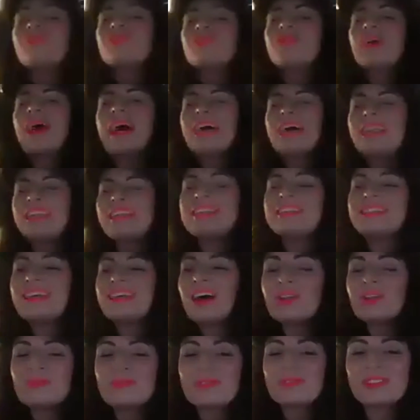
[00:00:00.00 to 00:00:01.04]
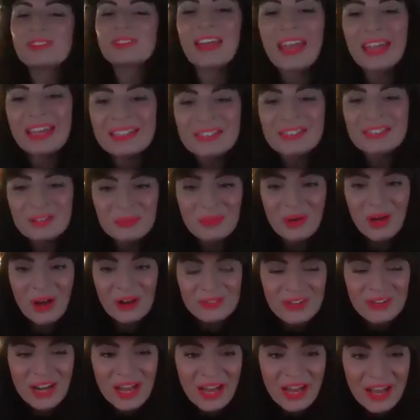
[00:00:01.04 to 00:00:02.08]
Valentine's Day
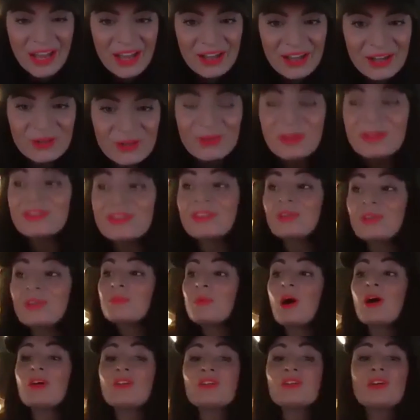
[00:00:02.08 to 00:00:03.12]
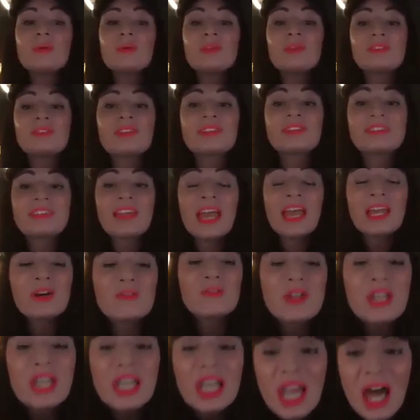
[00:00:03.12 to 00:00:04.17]
tomorrow. Tomorrow is the day
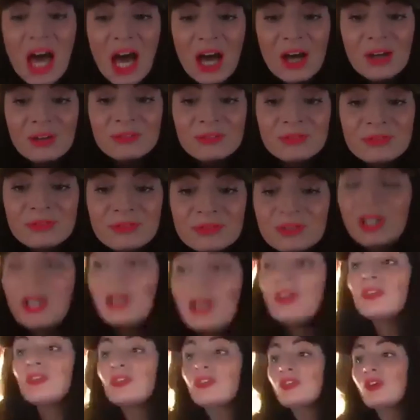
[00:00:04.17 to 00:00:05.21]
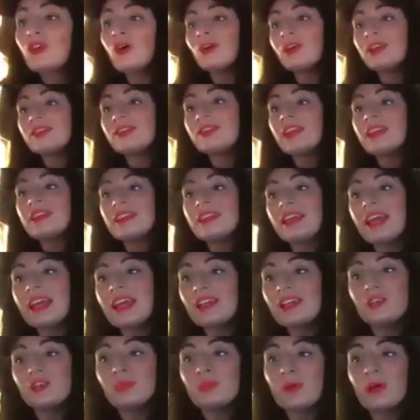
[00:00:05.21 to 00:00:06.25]
of love. Scott is like the
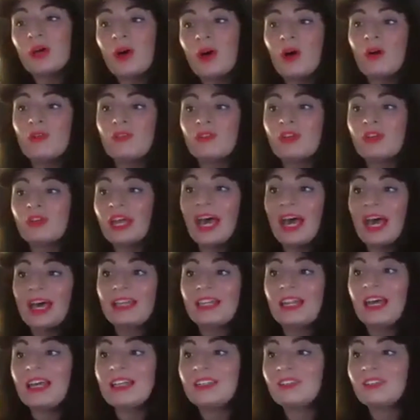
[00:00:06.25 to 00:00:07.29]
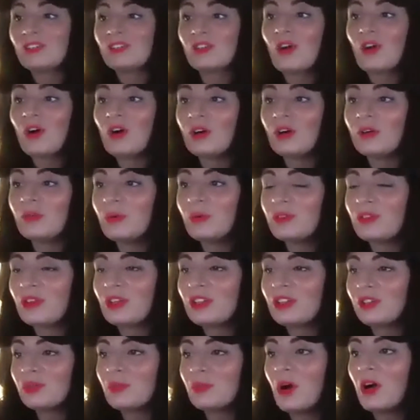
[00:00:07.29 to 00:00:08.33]
expert of it, and Scott, was
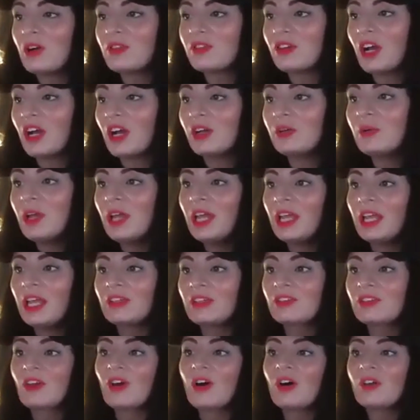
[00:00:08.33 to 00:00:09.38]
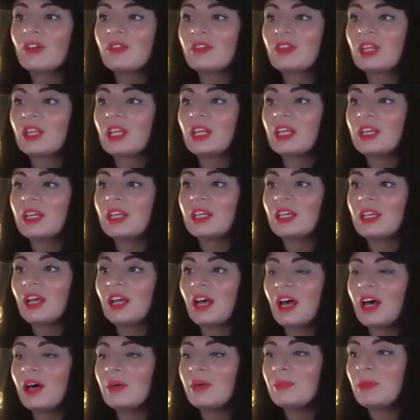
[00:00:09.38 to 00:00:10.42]
it tomorrow? He's got
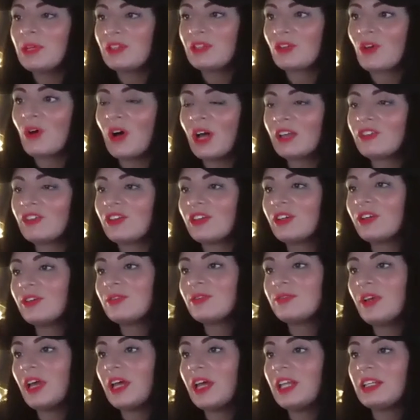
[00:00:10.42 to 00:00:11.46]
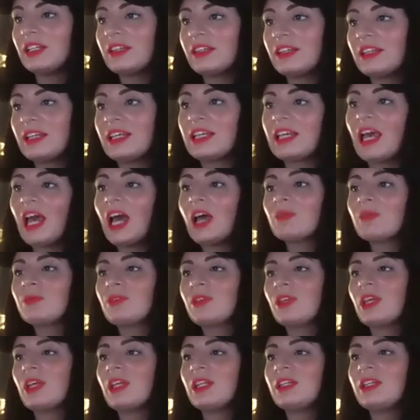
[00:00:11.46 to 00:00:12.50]
actually an event, the
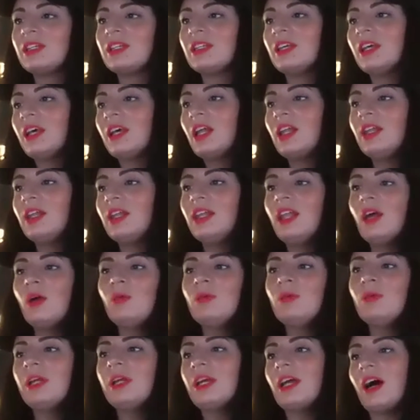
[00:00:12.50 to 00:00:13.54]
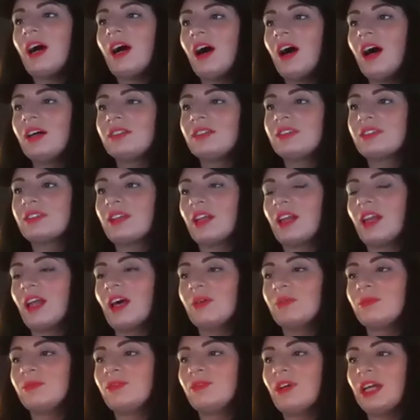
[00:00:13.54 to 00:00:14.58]
Captain Lonely Hearts
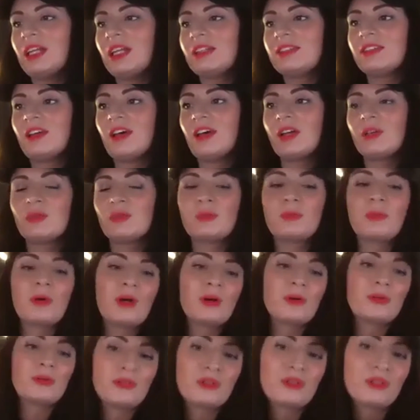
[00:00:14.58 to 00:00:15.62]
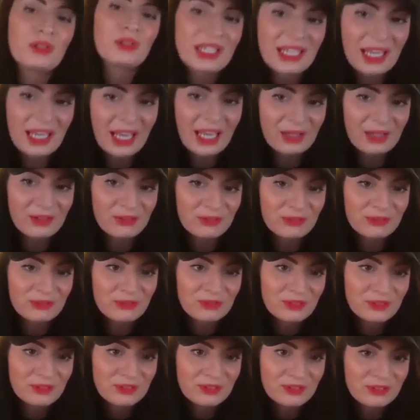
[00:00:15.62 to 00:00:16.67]
Club Valentine's Poetry Caf.
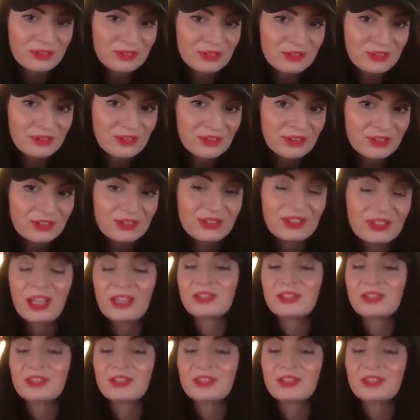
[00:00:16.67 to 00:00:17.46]
That's